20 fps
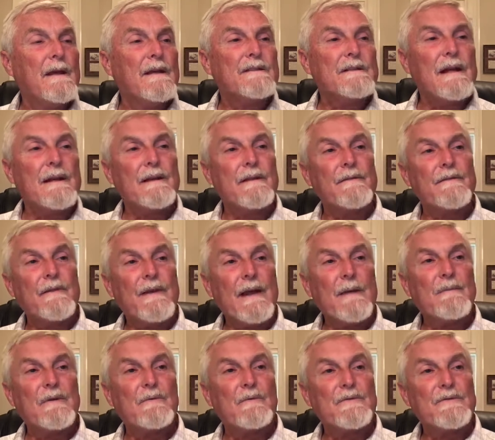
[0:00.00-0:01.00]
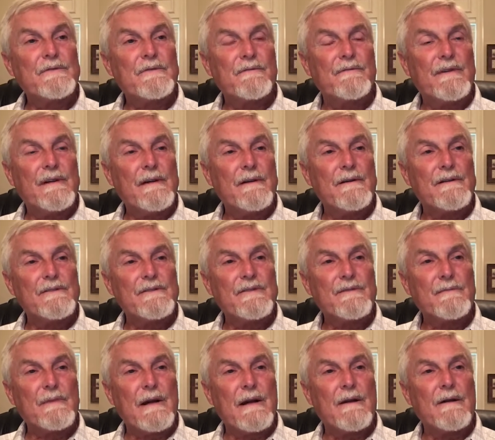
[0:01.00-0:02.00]
So now the famine was severe in
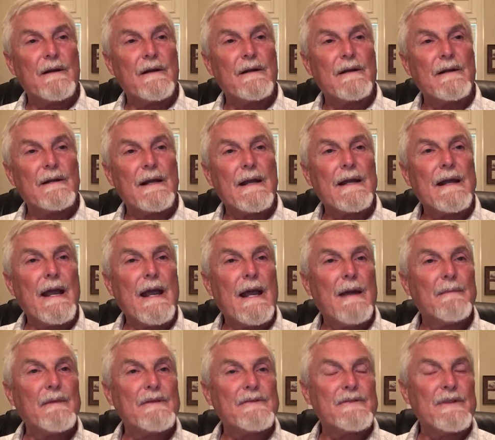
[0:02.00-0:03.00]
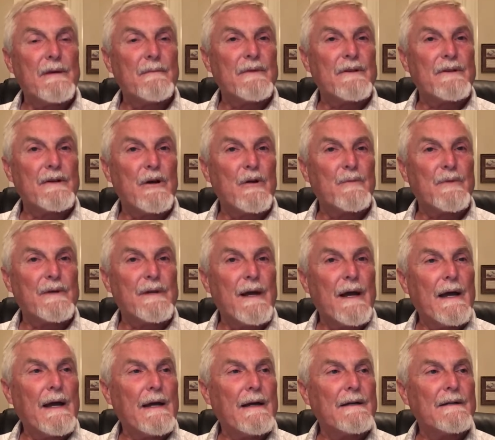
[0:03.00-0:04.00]
Samaria, and Ahab had summoned
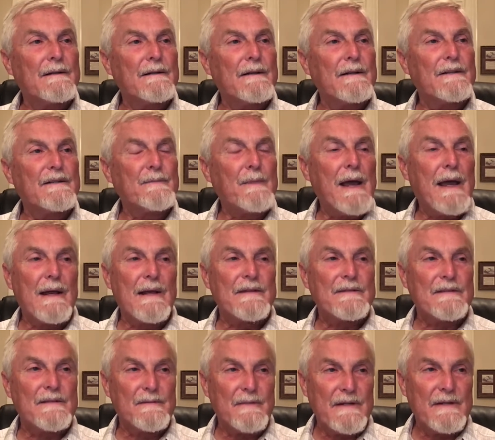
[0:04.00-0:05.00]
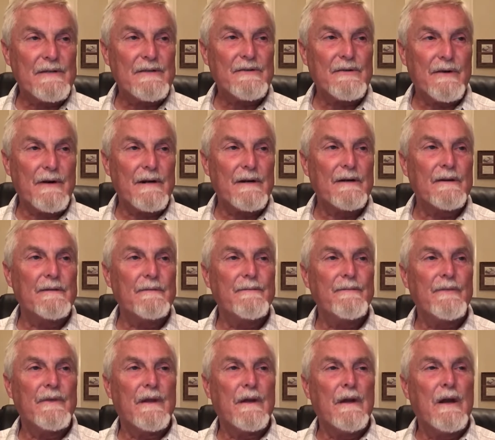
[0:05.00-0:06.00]
Obadiah, his palace administrator.
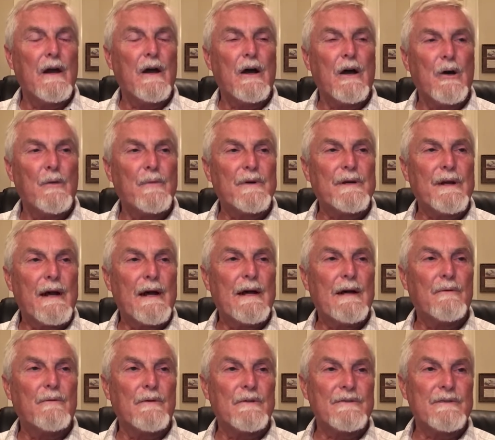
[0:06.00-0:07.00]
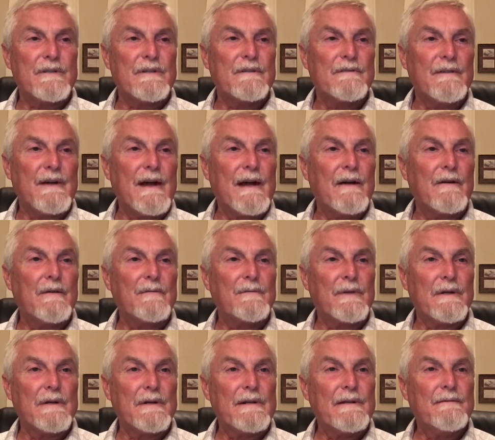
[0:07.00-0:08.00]
Obadiah was a devout
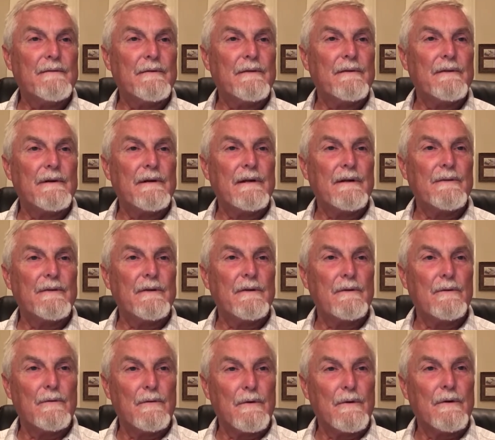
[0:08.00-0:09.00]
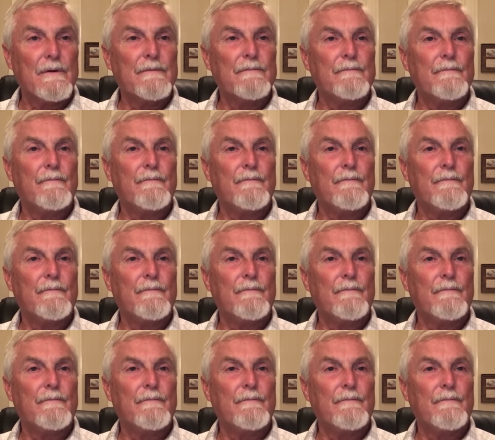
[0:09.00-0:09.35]
believer in the Lord.